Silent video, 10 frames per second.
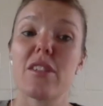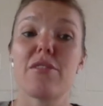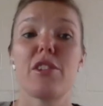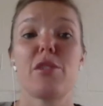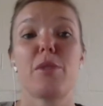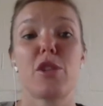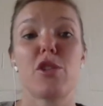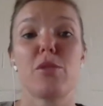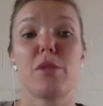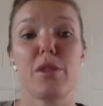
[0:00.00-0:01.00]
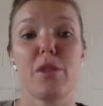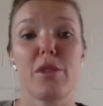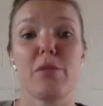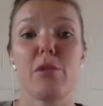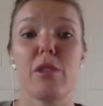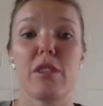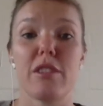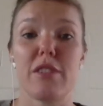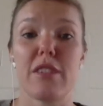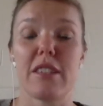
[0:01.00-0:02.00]
the fallopian tube is so small is
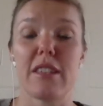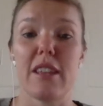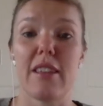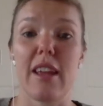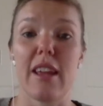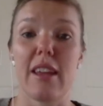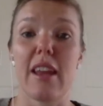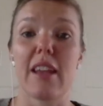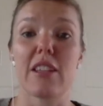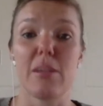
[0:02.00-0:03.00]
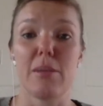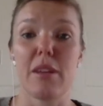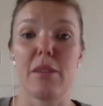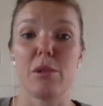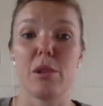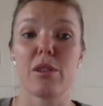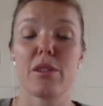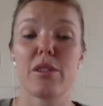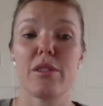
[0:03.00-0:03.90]
a reason that they can actually become blocked.